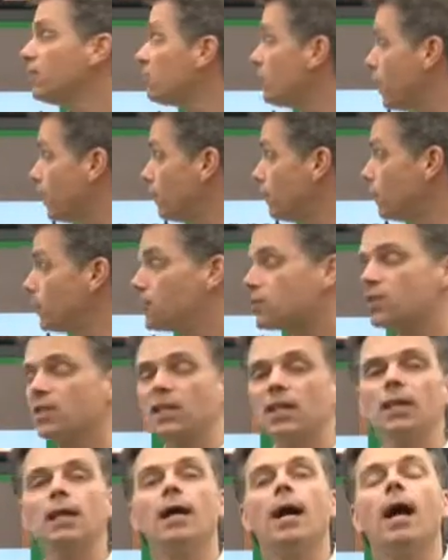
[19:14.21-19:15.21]

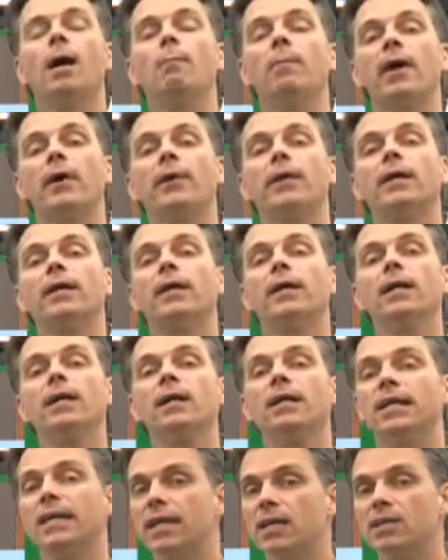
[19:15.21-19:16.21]
Diversity,
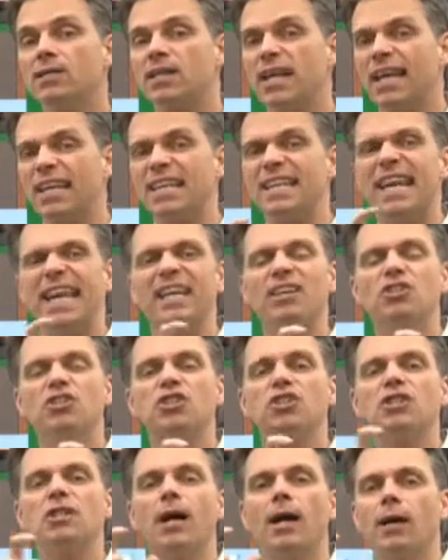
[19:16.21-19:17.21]
America is a
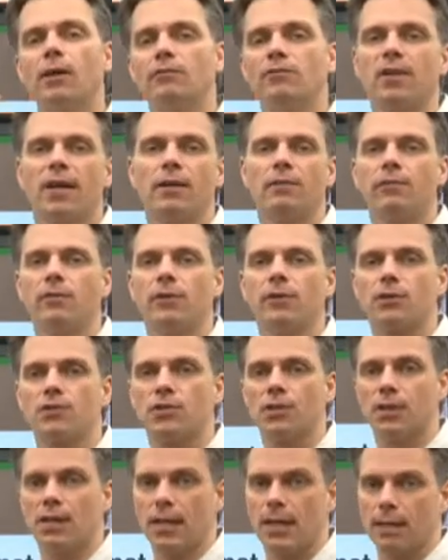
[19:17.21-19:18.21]
nation of
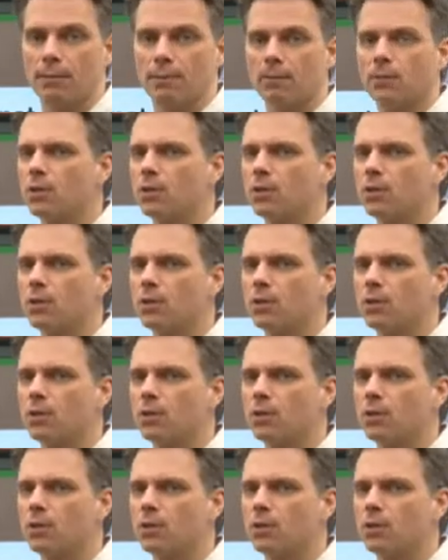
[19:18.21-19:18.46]
diversity.